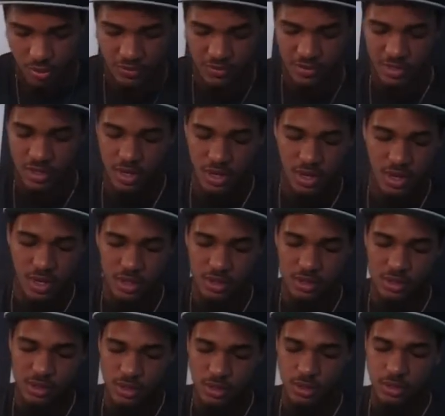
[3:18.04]
we've
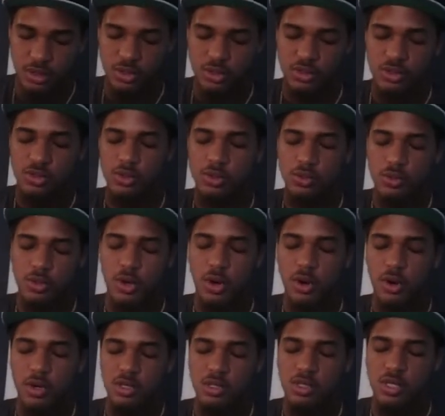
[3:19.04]
got the two
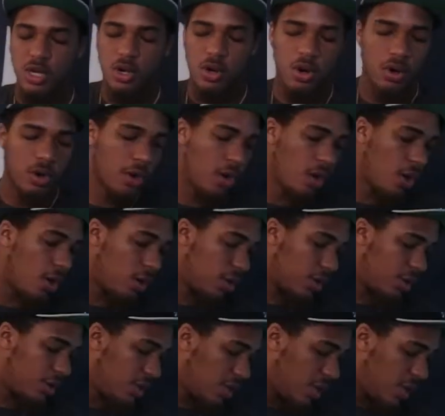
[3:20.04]
cars that are
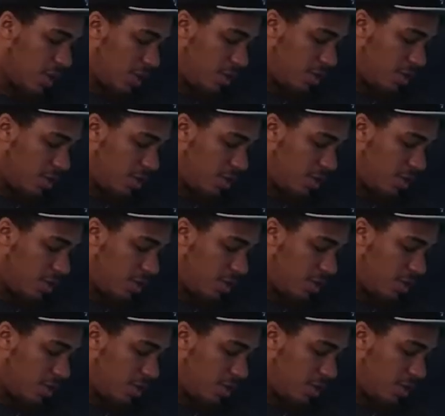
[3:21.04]
on